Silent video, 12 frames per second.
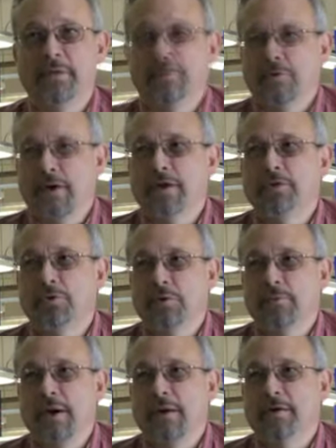What I enjoy
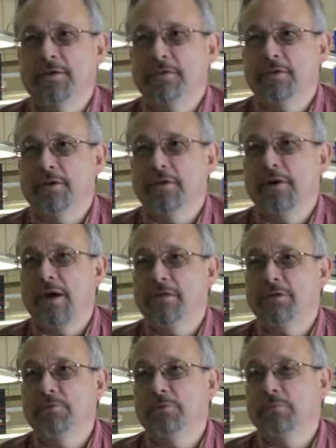about it is the
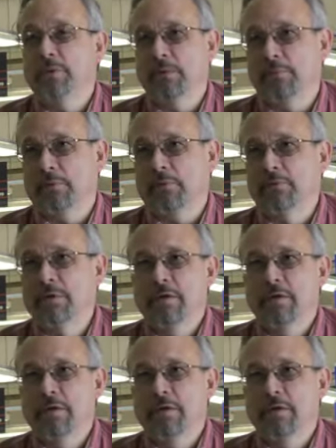interaction with people.